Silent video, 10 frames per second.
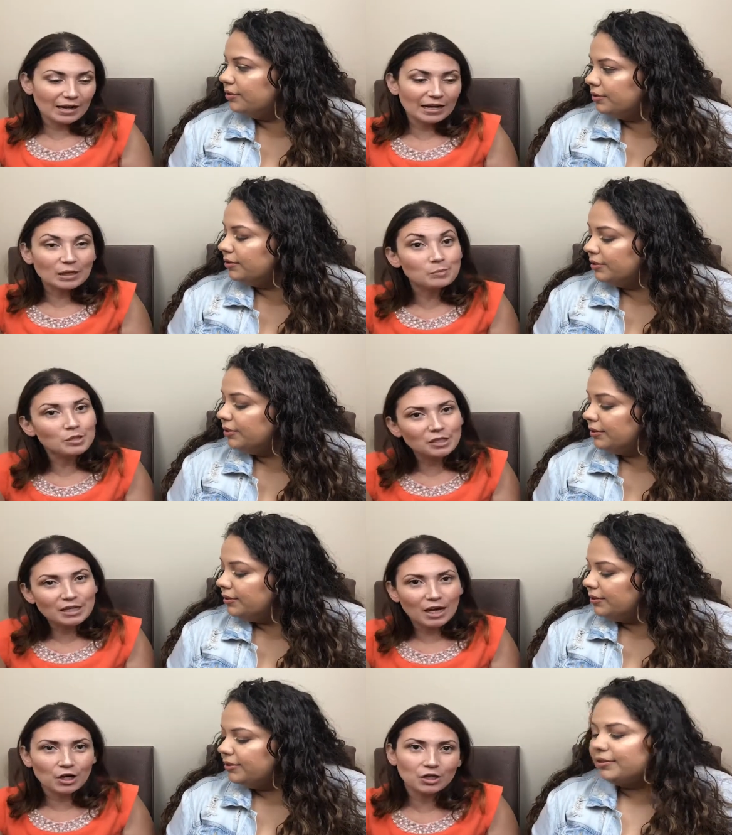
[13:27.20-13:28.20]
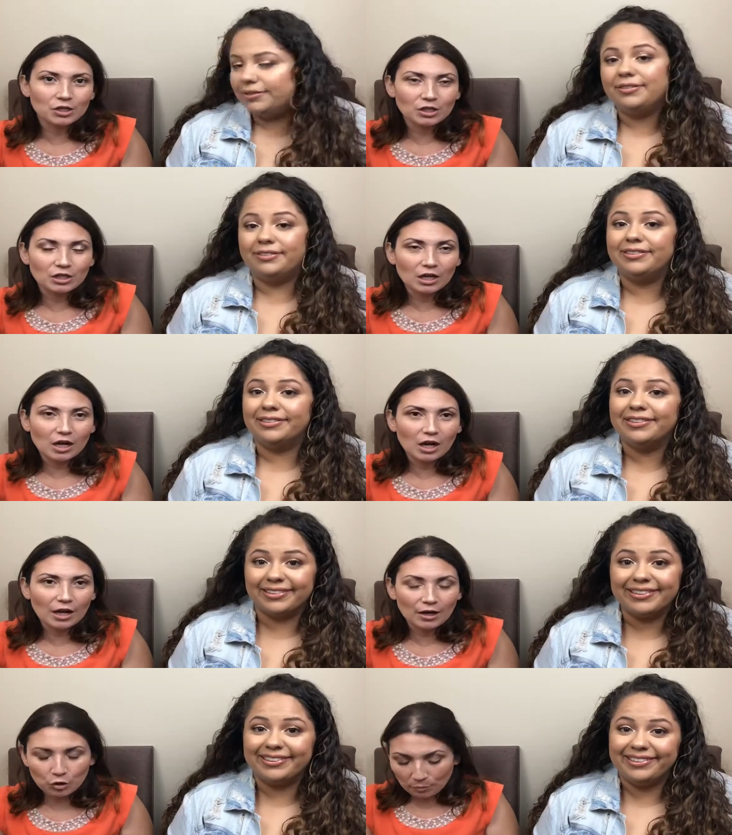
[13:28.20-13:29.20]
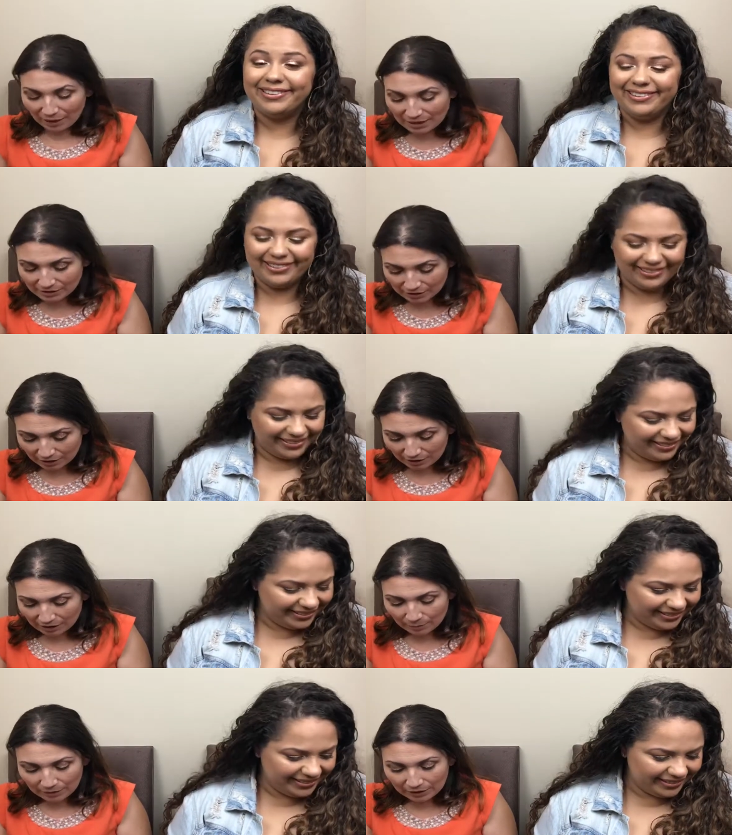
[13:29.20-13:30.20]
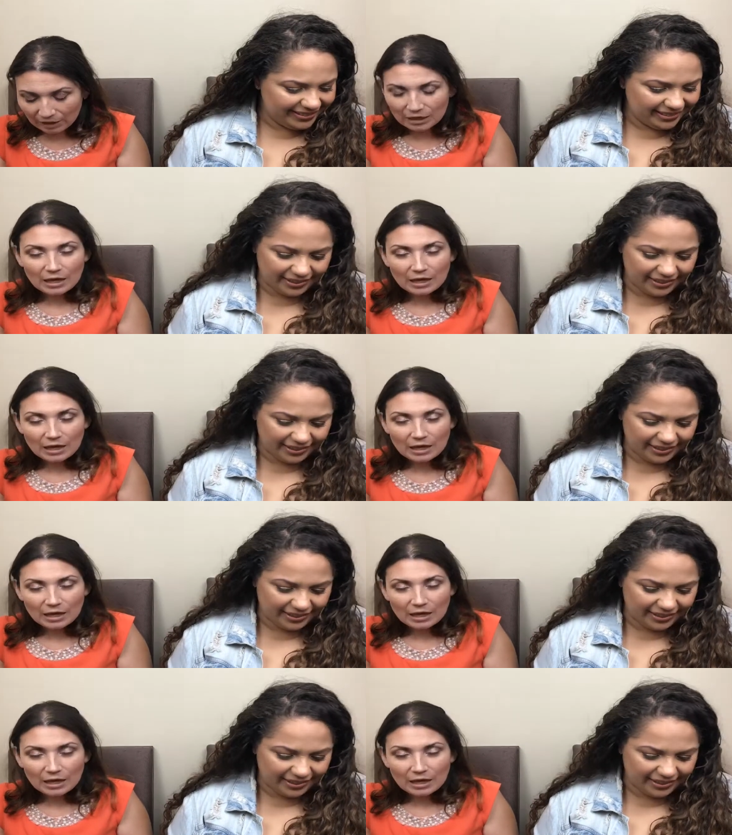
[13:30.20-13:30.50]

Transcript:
Speaker 1: And I kept looking at her, at her basket. And I'm like,